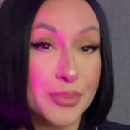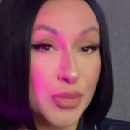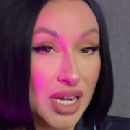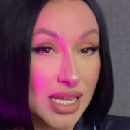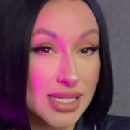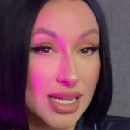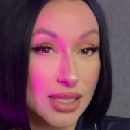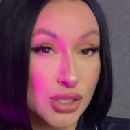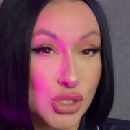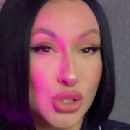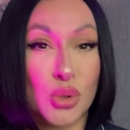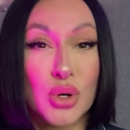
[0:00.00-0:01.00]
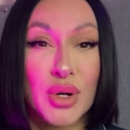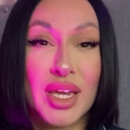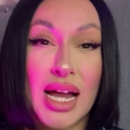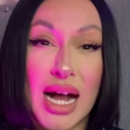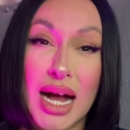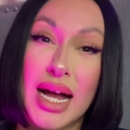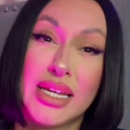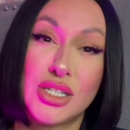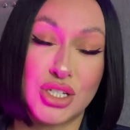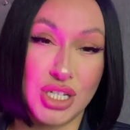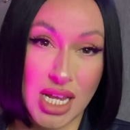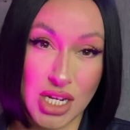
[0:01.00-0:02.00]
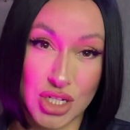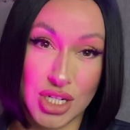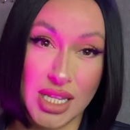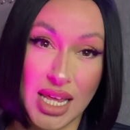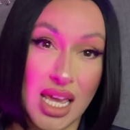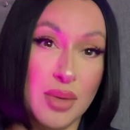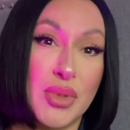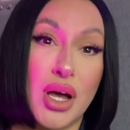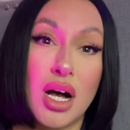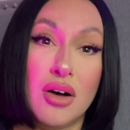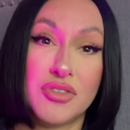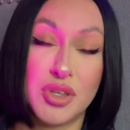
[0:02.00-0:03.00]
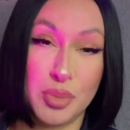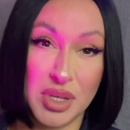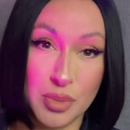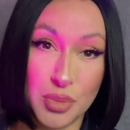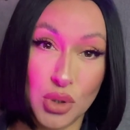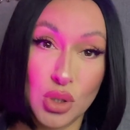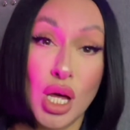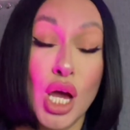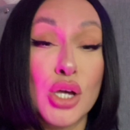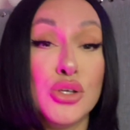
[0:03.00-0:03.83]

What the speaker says: when I tell the story, I change the name of the people.